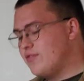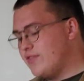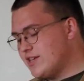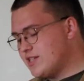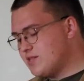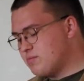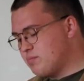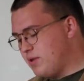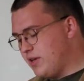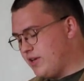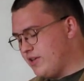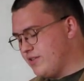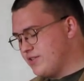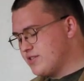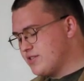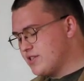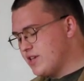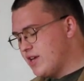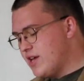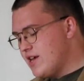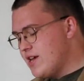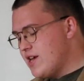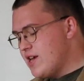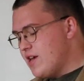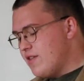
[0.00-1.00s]
This
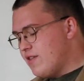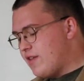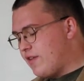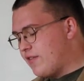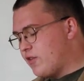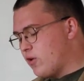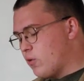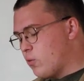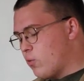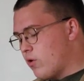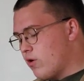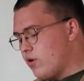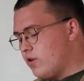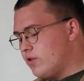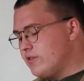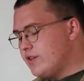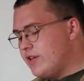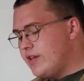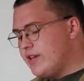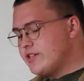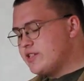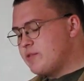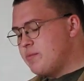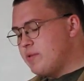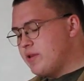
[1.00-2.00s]
means that the
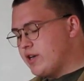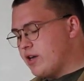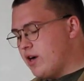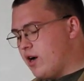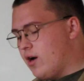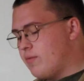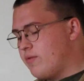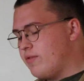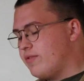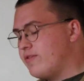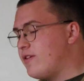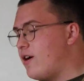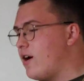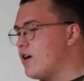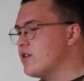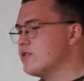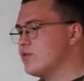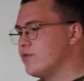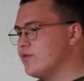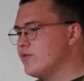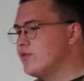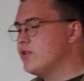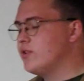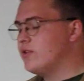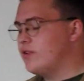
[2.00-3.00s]
world needs to become
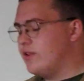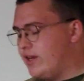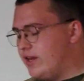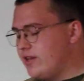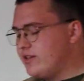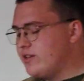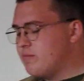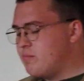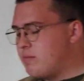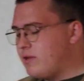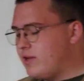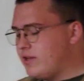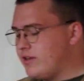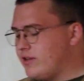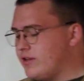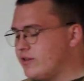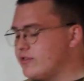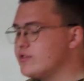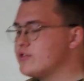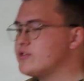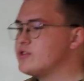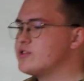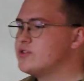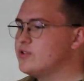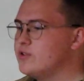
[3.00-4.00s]
fossil fuel
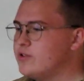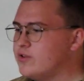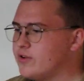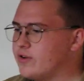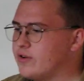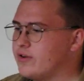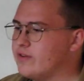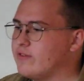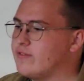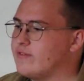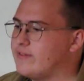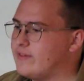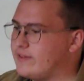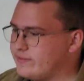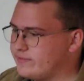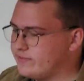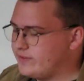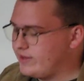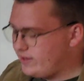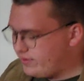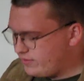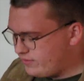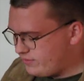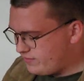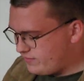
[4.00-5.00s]
independent sooner
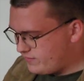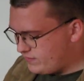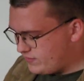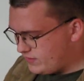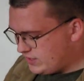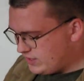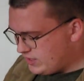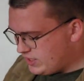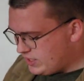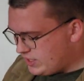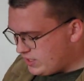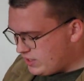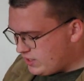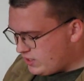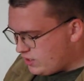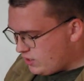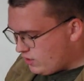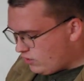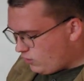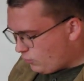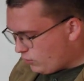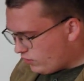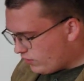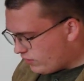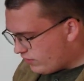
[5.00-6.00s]
than later.
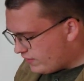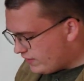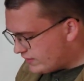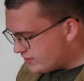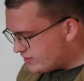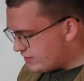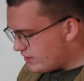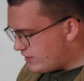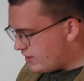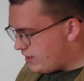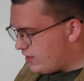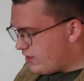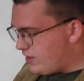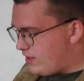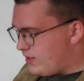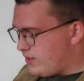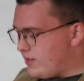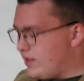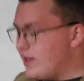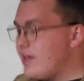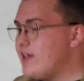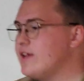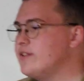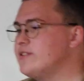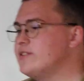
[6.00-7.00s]
With this
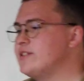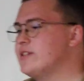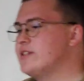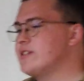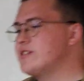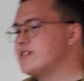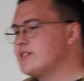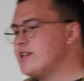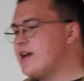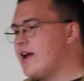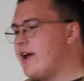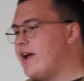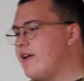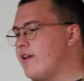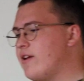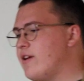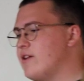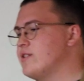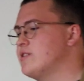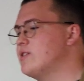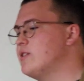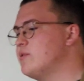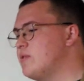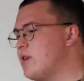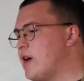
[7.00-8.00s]
end in
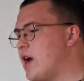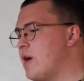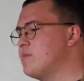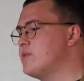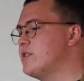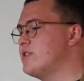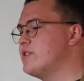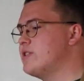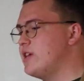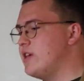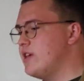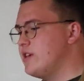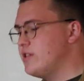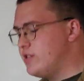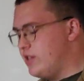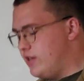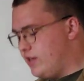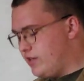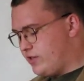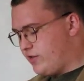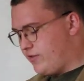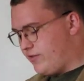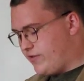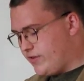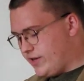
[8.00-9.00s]
sight, sometimes it's
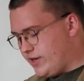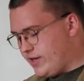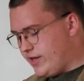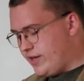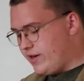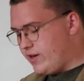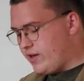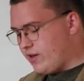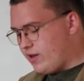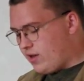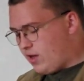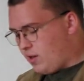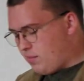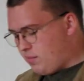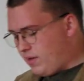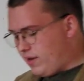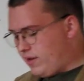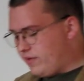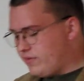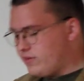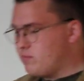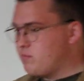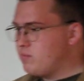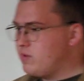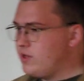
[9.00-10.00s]
easy to forget
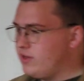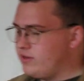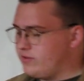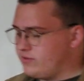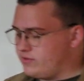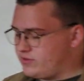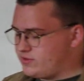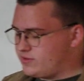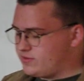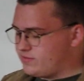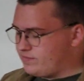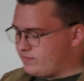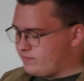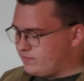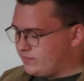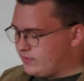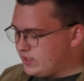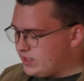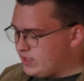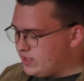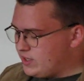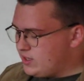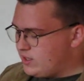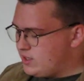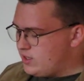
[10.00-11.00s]
about the means.
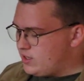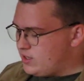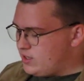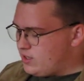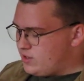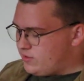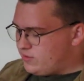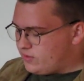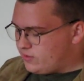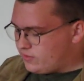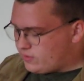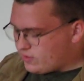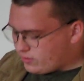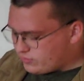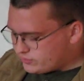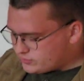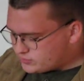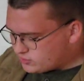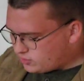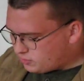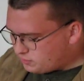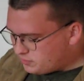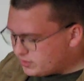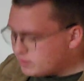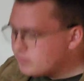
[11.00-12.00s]
There are
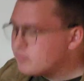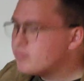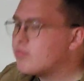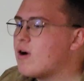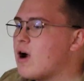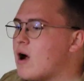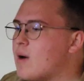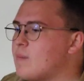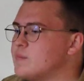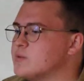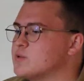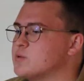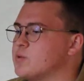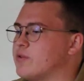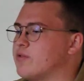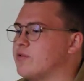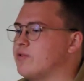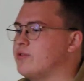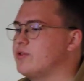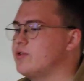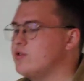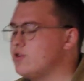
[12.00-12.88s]
so many problems with